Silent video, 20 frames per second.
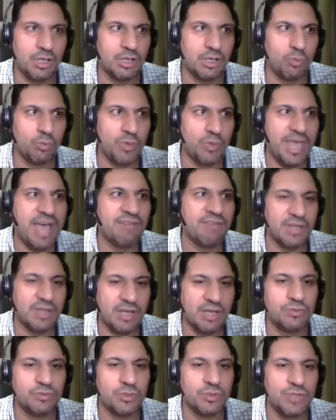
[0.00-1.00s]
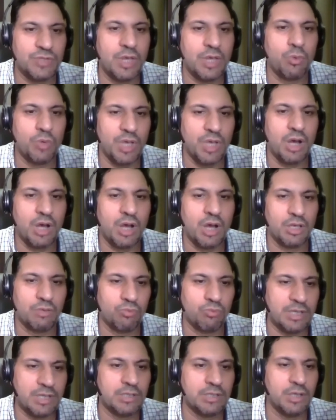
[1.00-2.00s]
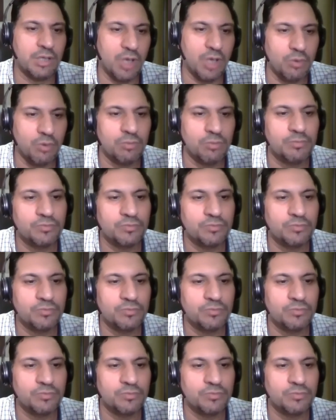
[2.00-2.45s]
We have enough to say we are ready to go.